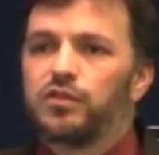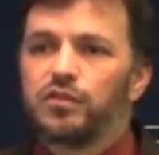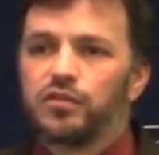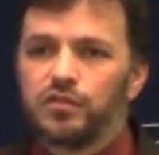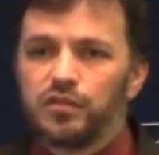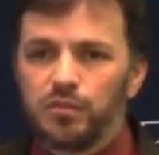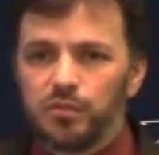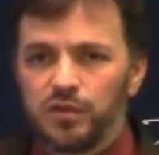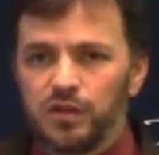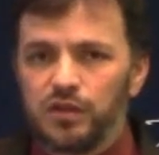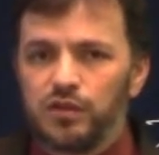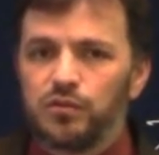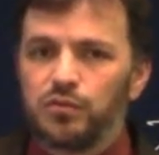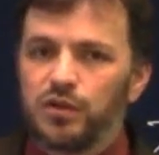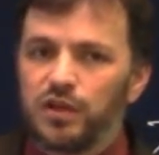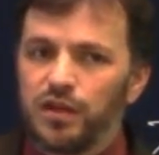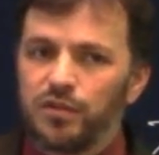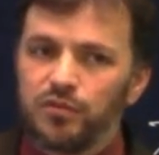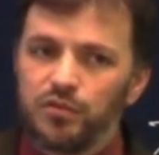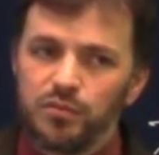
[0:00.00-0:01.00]
is something you
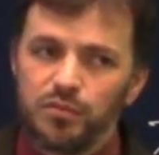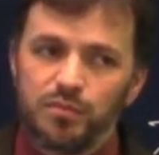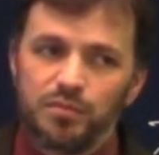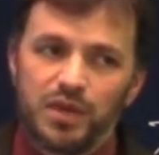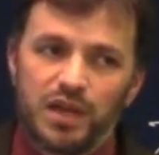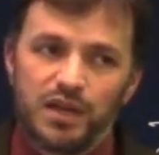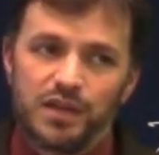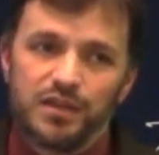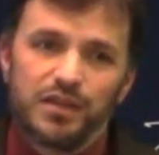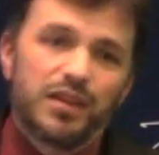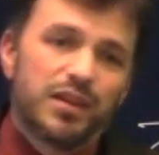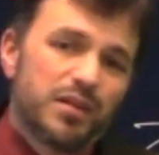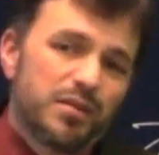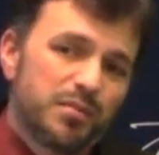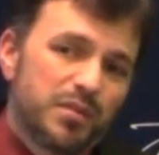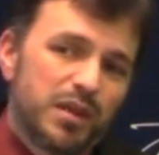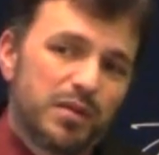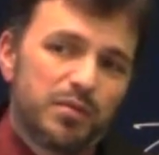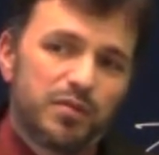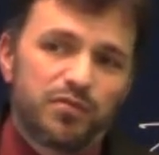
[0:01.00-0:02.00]
would have to pay
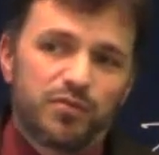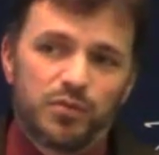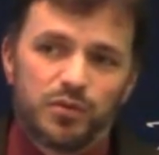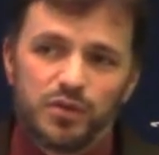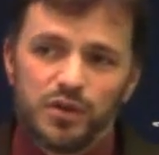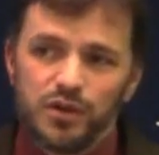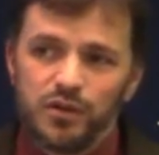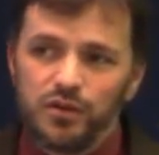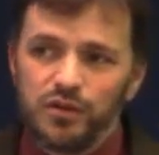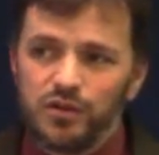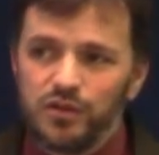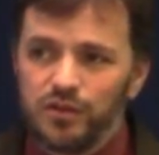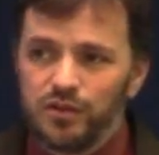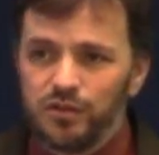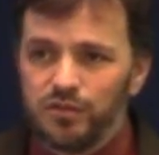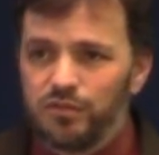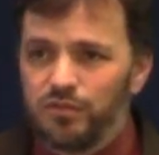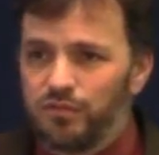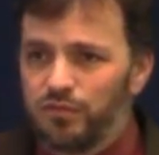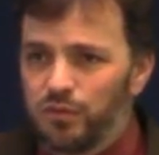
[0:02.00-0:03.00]
them maybe $400
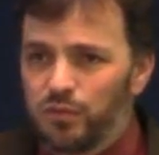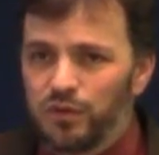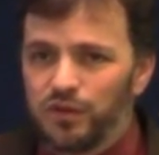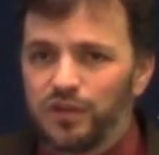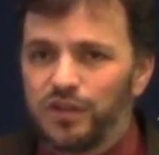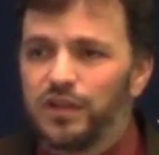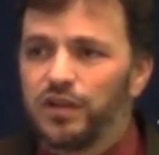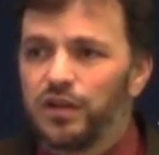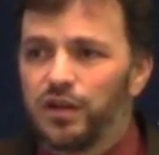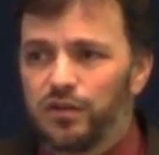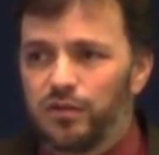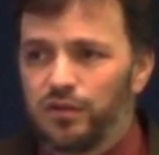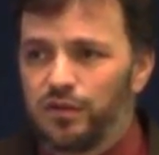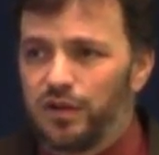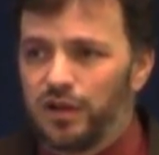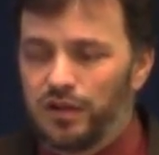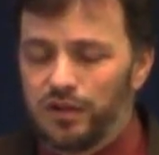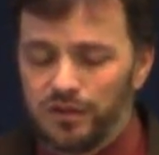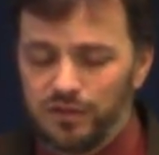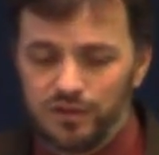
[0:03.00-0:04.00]
to
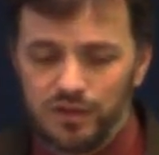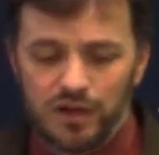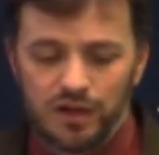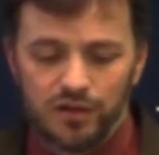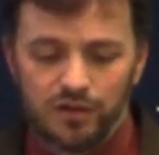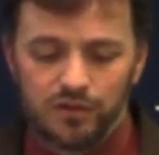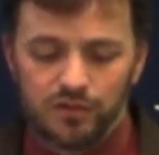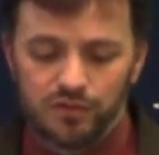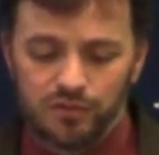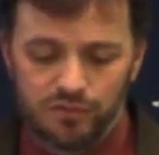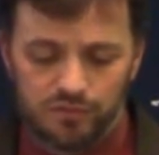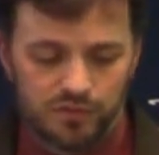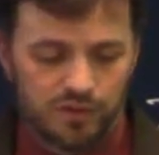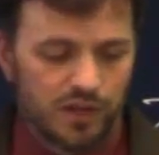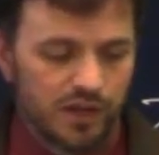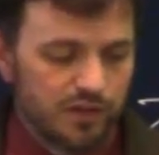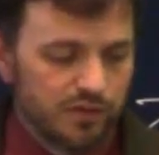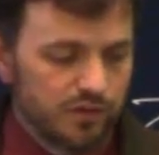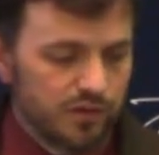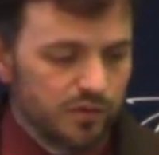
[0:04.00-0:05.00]
$1,400 for
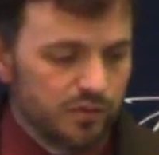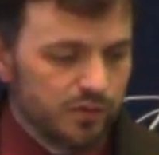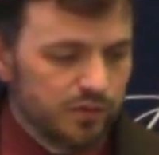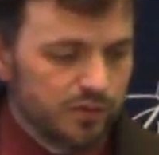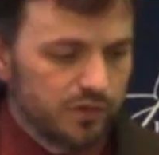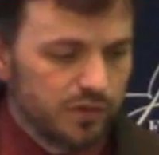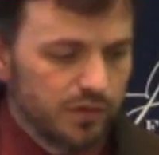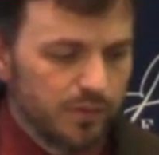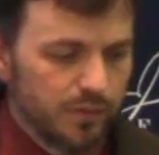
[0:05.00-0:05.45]
that service.